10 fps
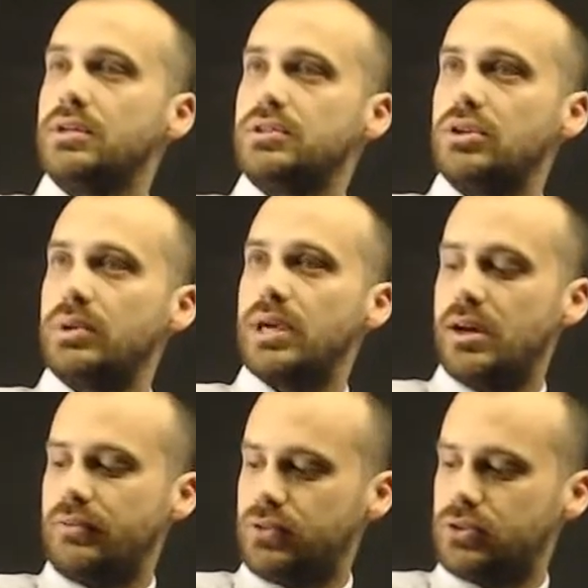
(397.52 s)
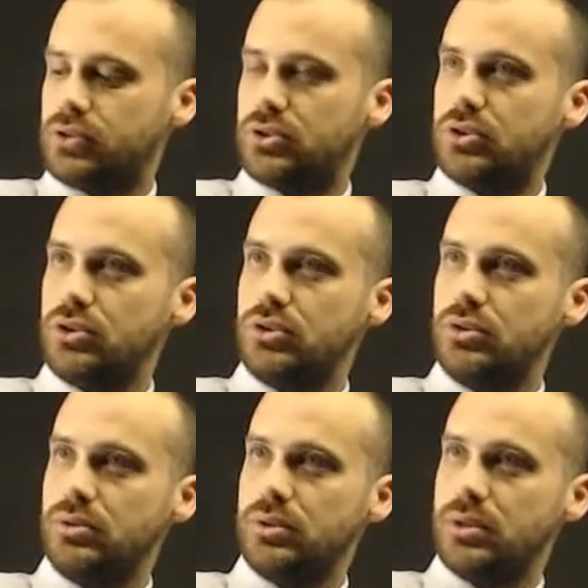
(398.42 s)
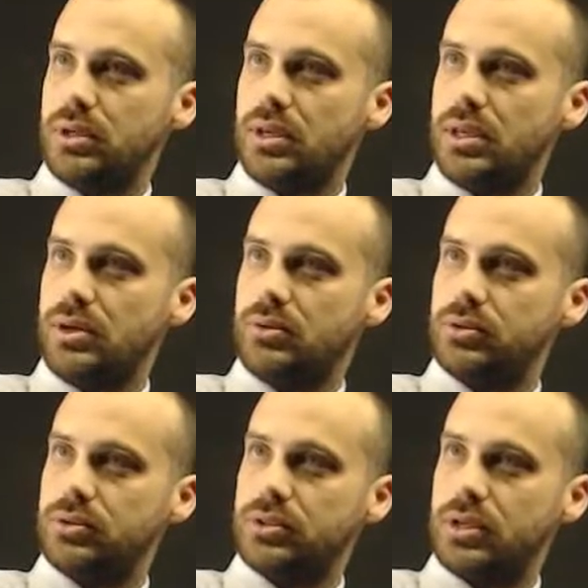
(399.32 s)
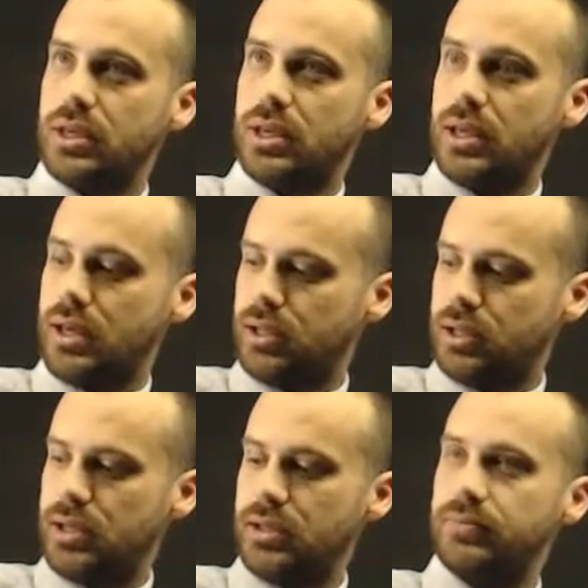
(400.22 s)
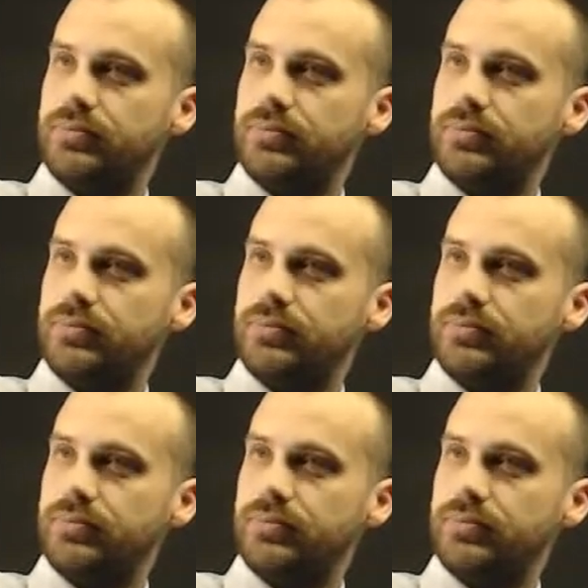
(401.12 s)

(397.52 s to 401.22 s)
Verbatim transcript: So we have 2 equals ln